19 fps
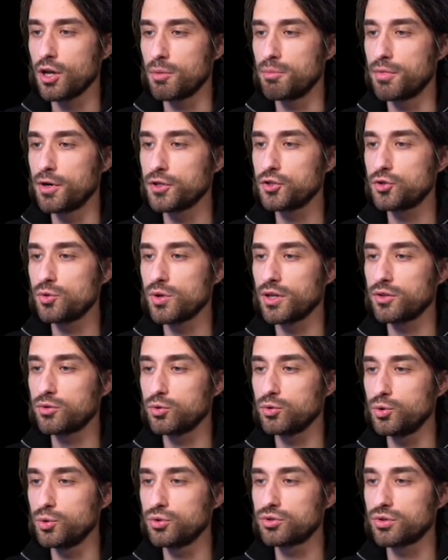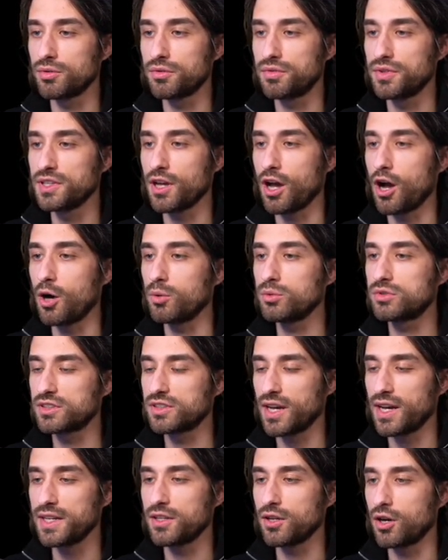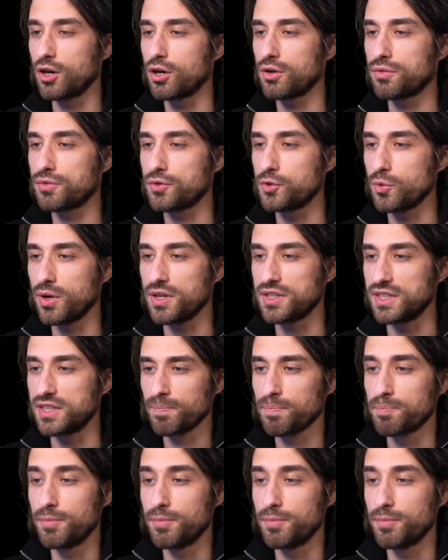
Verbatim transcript: but you had to use something outside of UIKit.